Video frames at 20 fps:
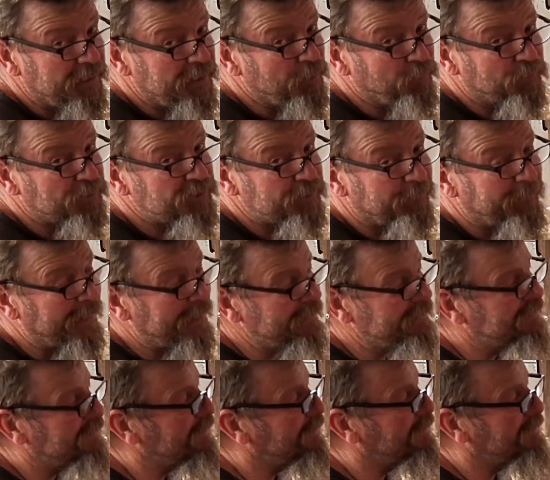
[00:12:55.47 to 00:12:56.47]
he was
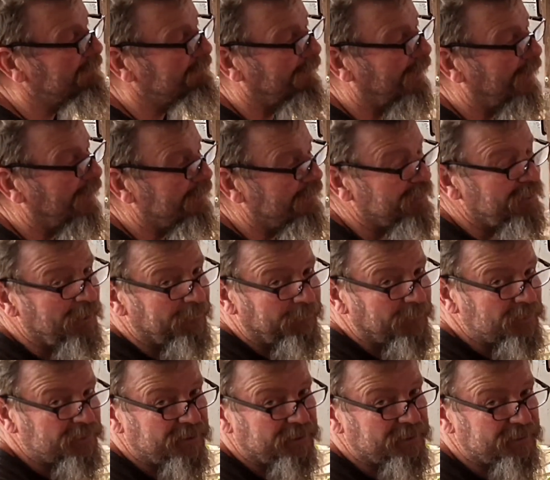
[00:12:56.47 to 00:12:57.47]
amazing. Like the
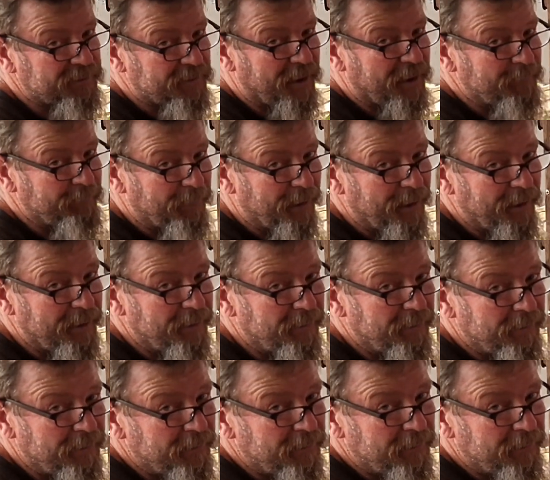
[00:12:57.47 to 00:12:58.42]
difference in side bite